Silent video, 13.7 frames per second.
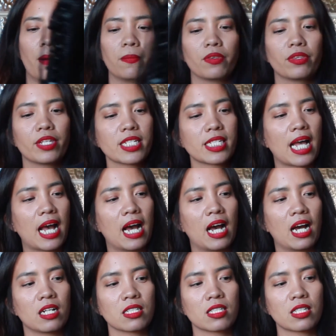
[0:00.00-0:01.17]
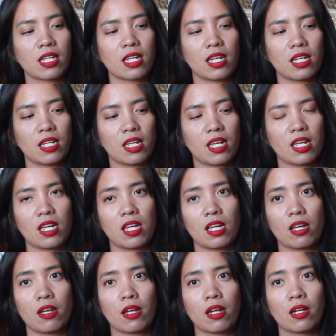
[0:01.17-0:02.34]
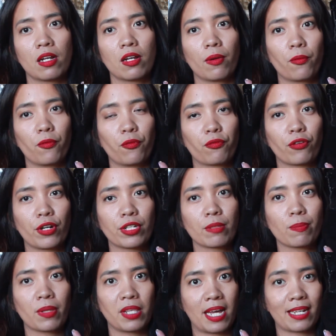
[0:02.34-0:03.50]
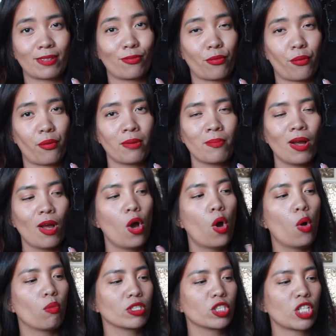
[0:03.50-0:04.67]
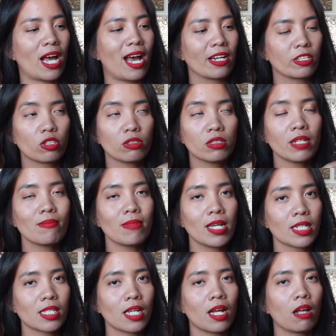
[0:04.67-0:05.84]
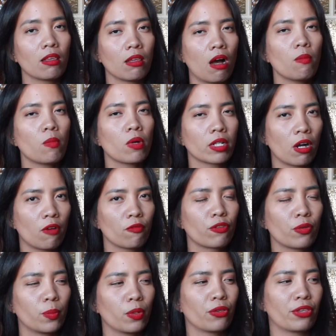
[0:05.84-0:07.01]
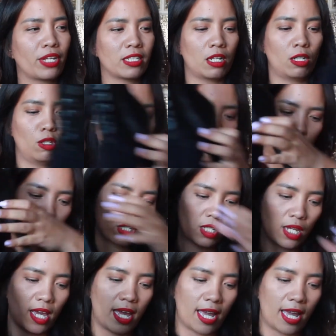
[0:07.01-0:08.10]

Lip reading: This has a front platform, which actually makes it a lot more comfortable than it looks.